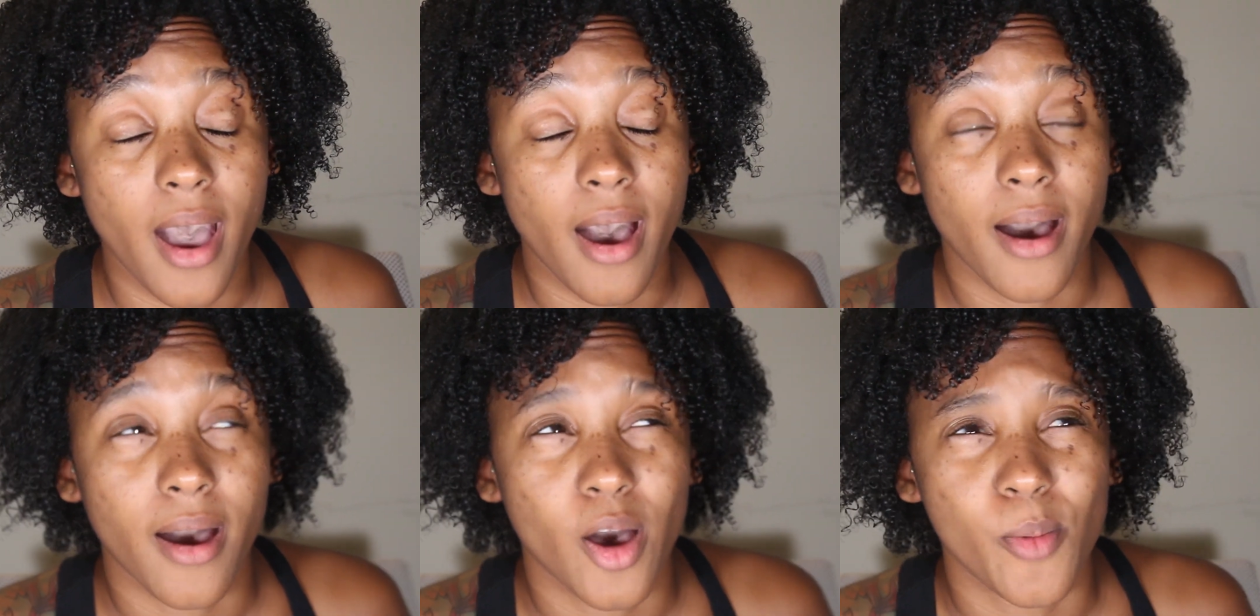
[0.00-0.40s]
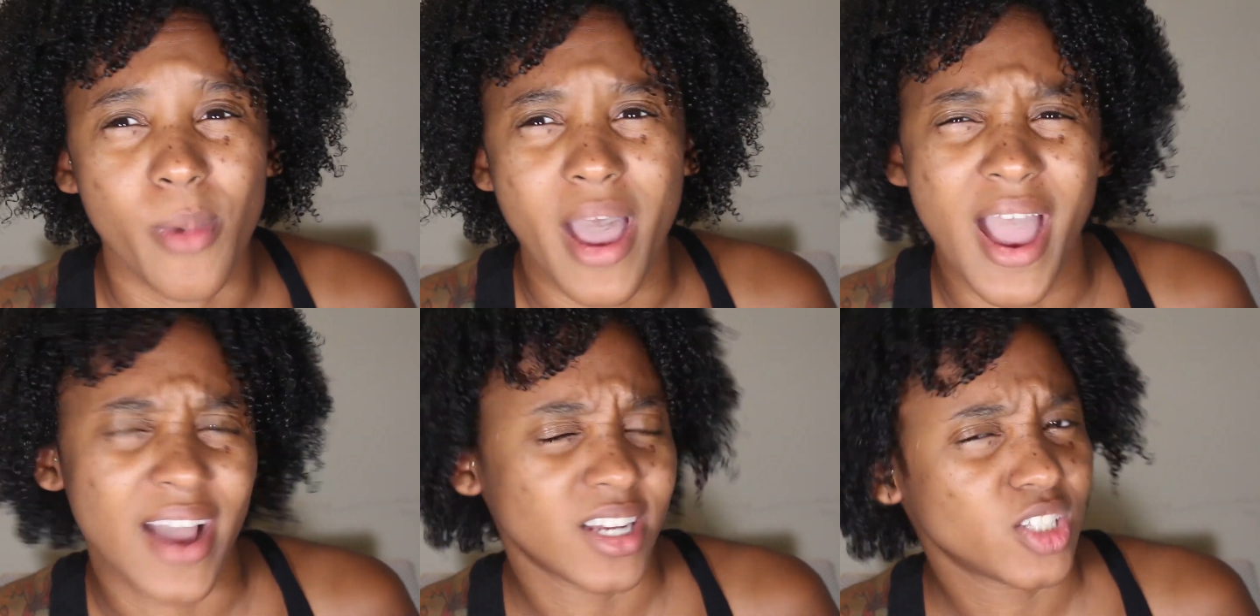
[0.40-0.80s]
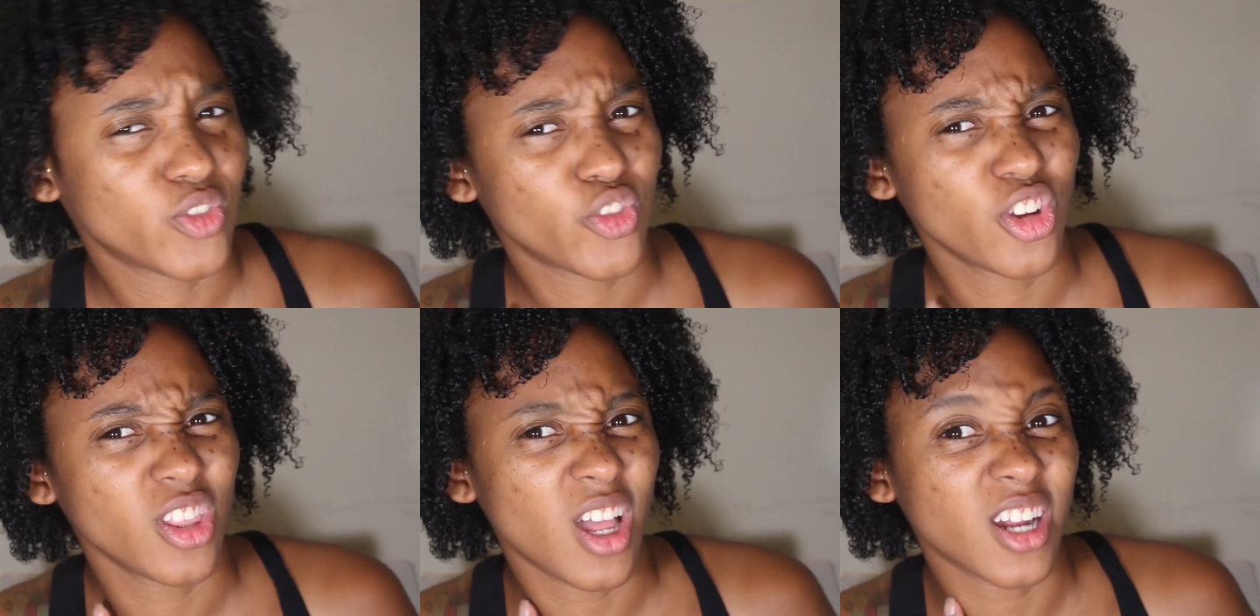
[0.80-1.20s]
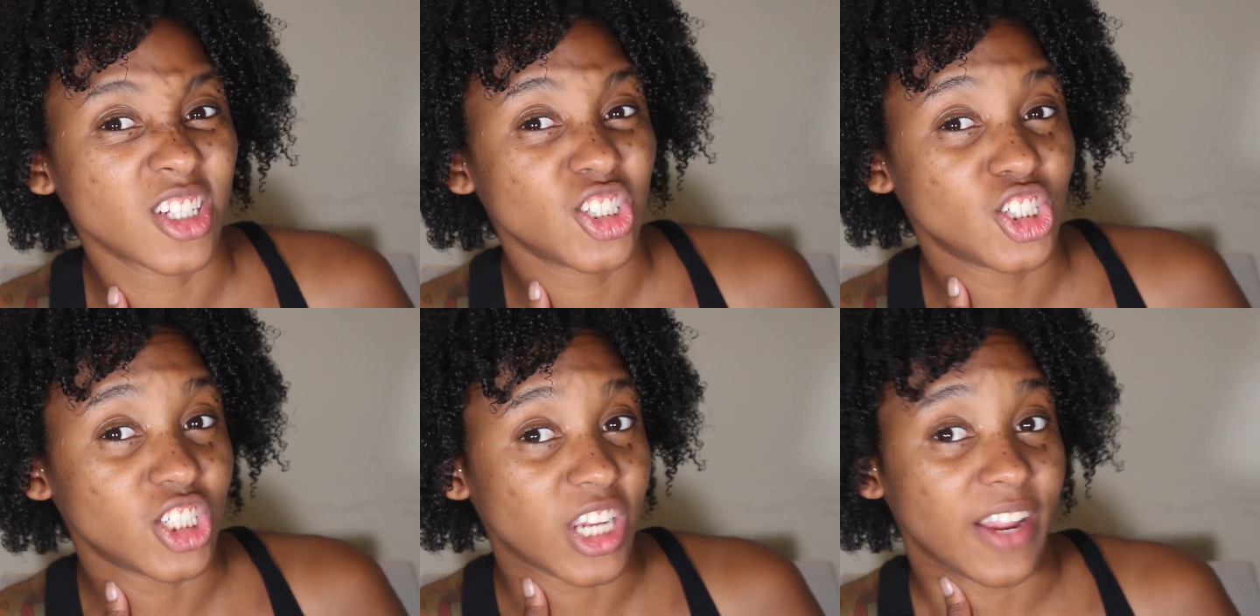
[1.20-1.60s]
Um, as for
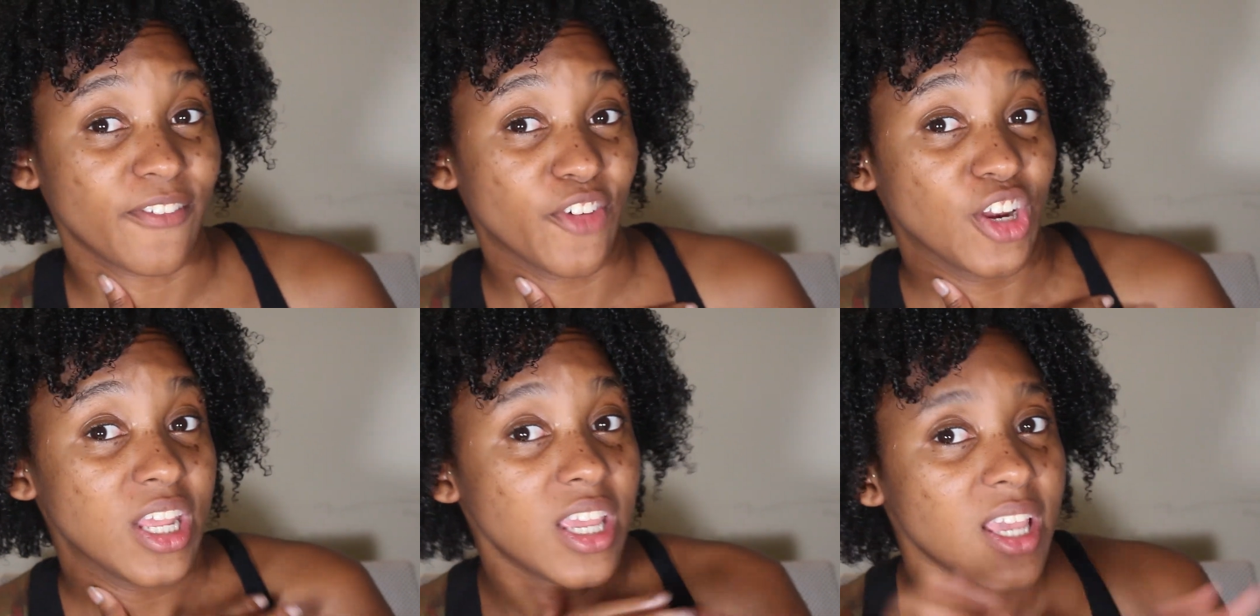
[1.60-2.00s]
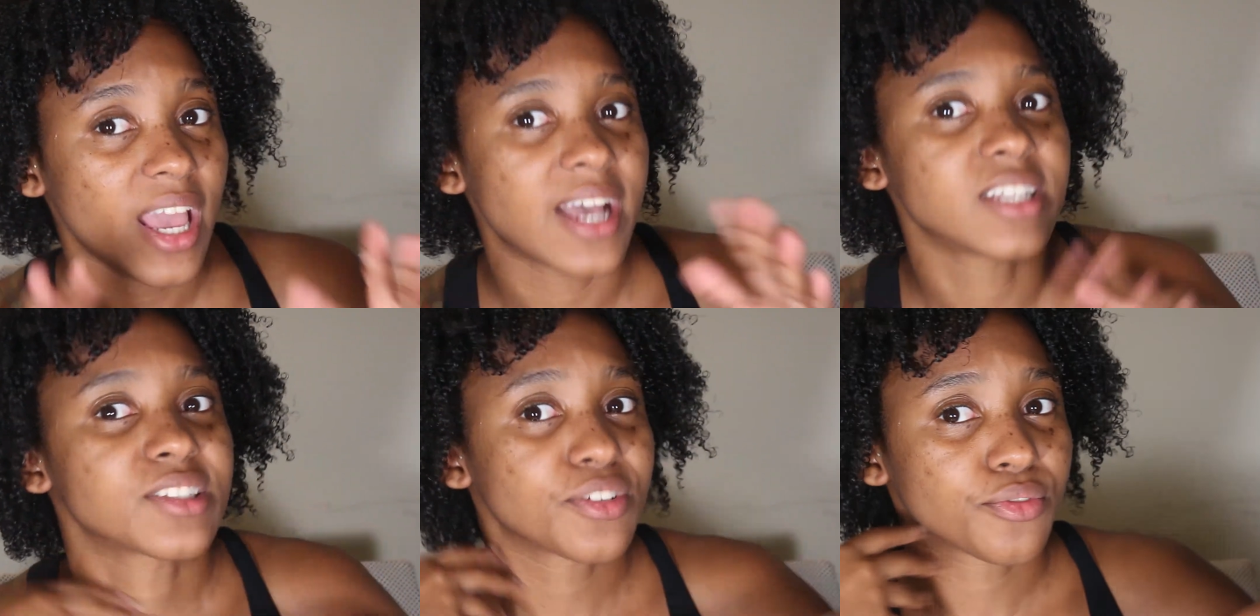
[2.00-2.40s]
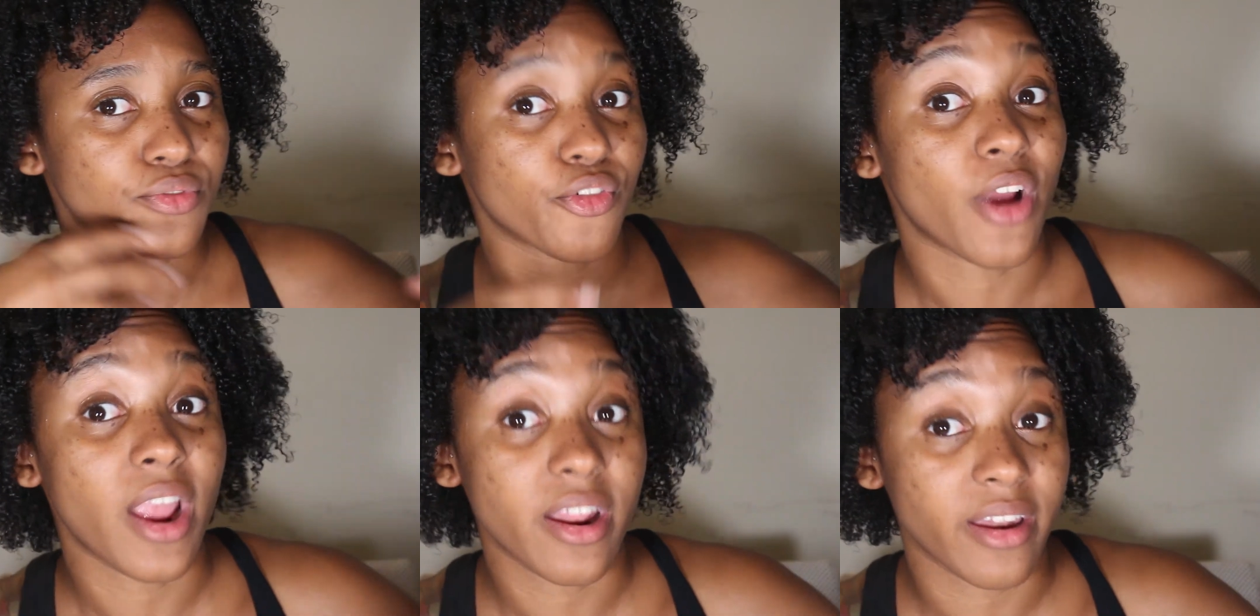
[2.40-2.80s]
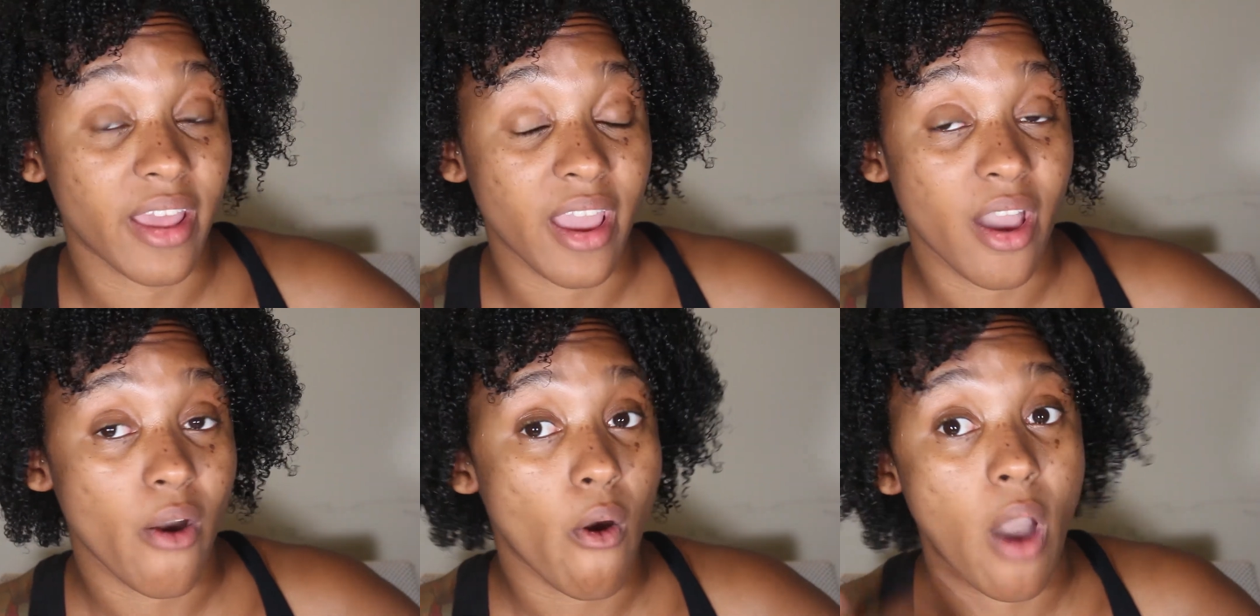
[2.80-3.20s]
longevity, as of right
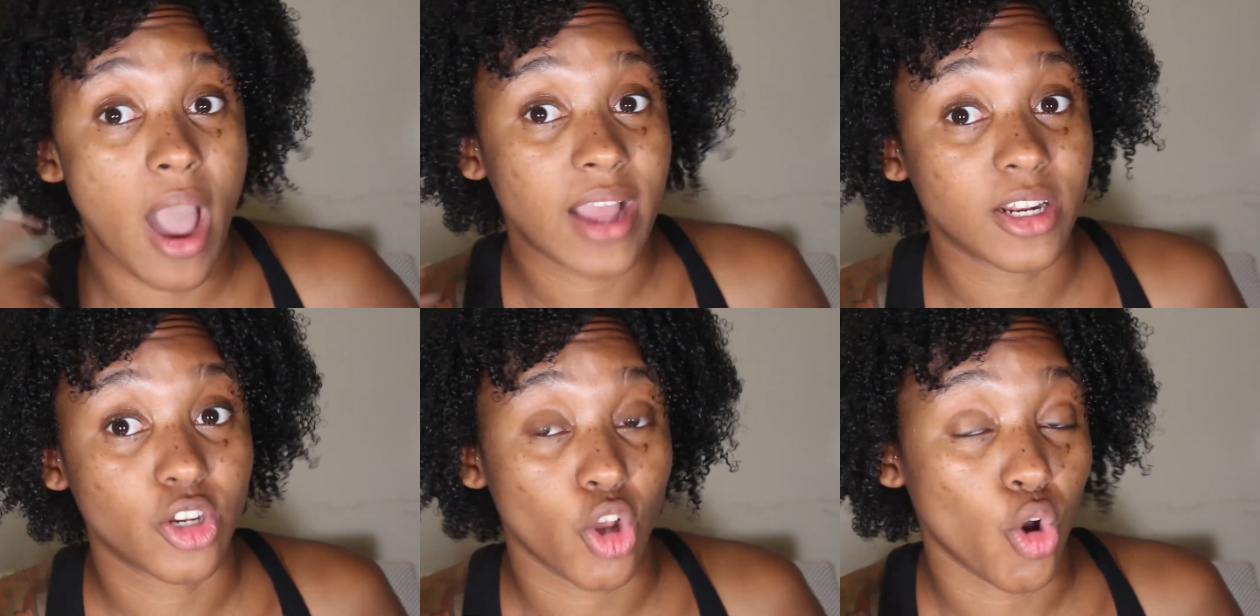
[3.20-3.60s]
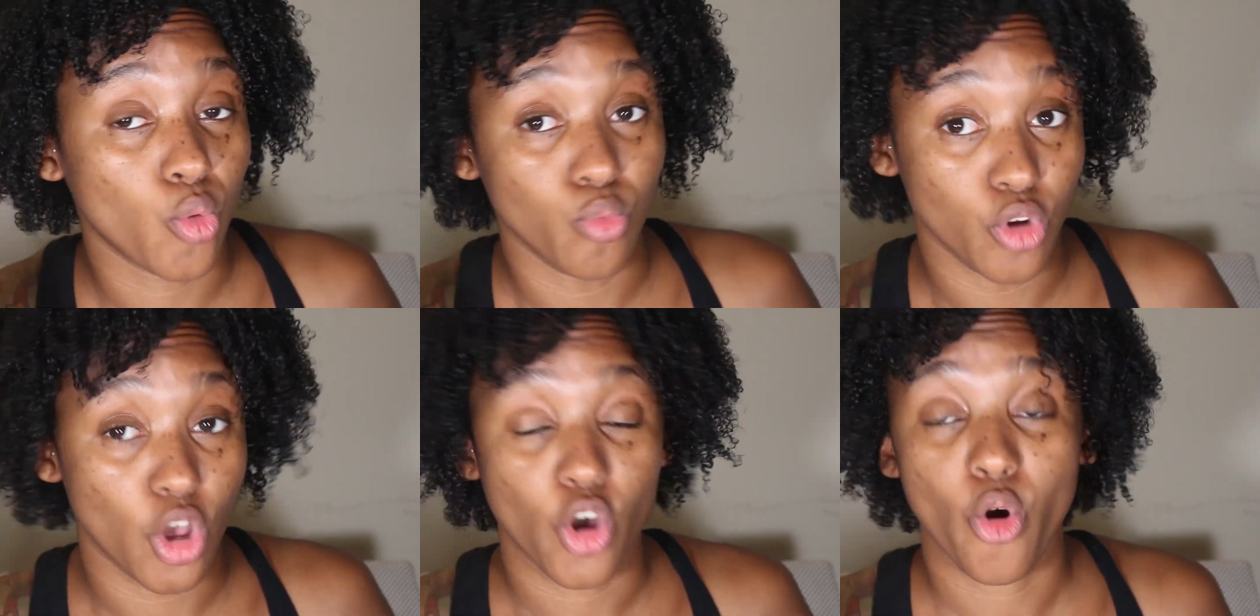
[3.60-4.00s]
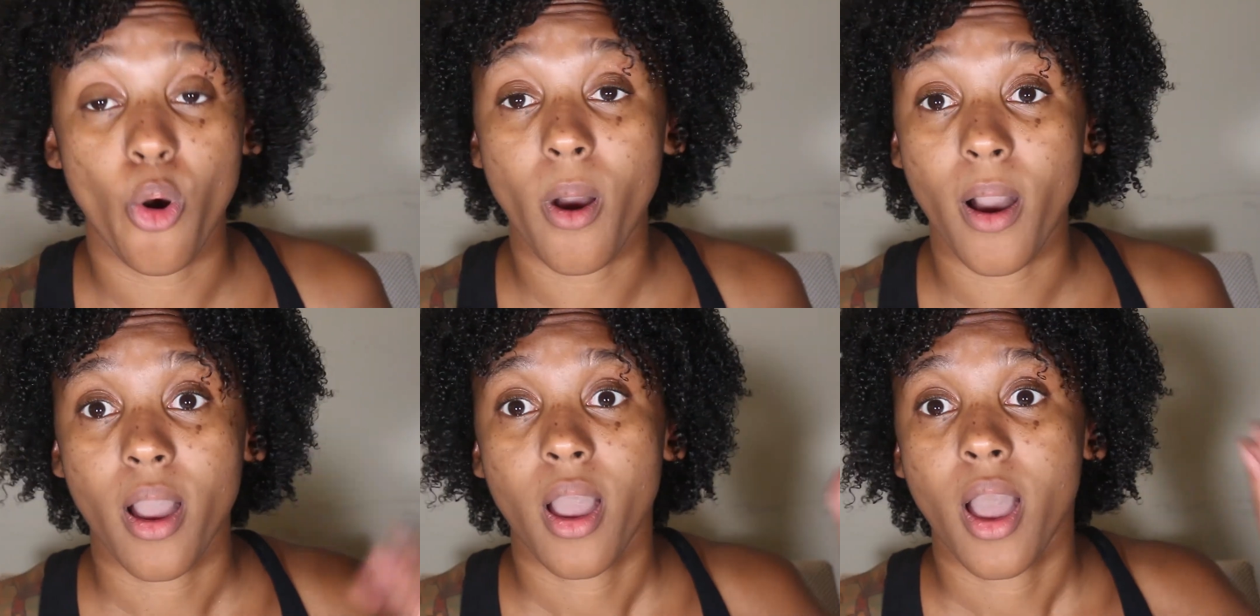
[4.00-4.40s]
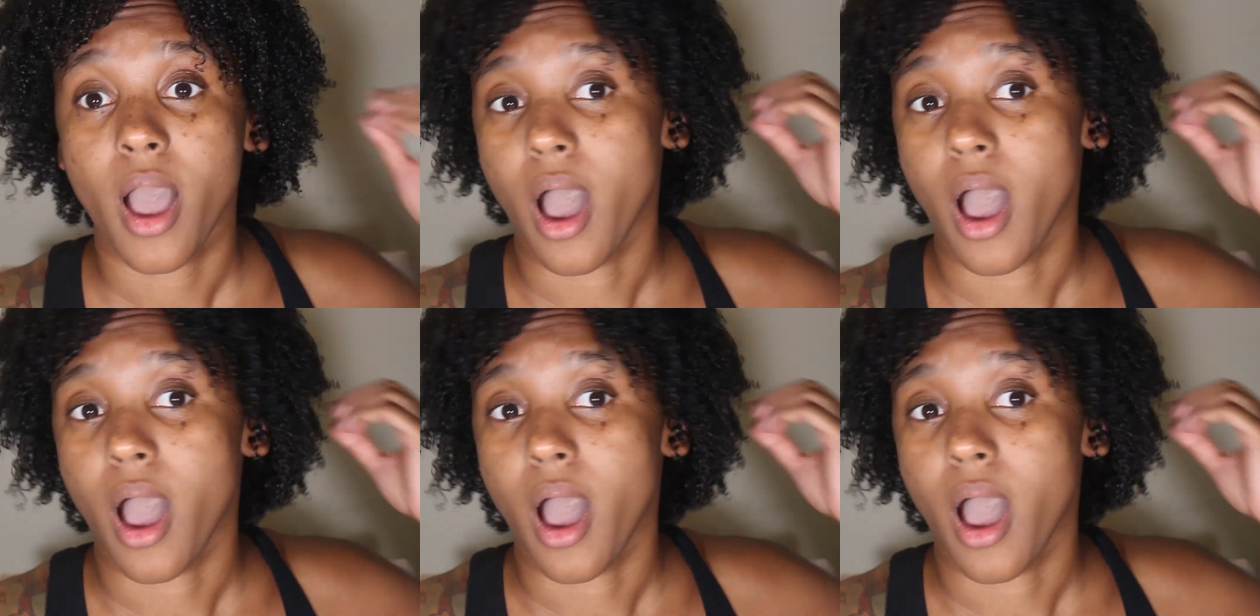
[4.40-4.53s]
now, I don't know.